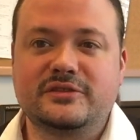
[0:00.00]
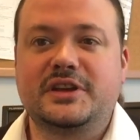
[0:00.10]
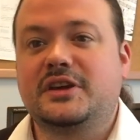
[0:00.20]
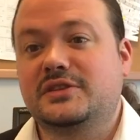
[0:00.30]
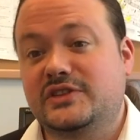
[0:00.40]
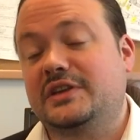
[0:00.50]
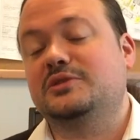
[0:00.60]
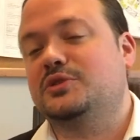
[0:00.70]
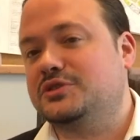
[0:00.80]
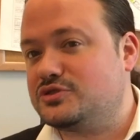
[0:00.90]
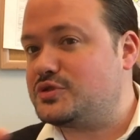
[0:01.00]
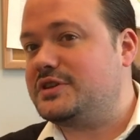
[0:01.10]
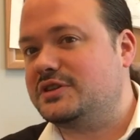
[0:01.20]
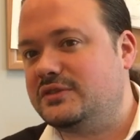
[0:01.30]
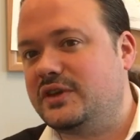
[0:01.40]
lay out exactly what you're
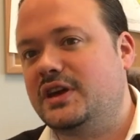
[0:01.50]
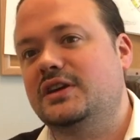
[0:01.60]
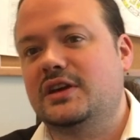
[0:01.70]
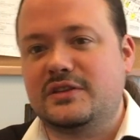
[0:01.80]
trying to convey,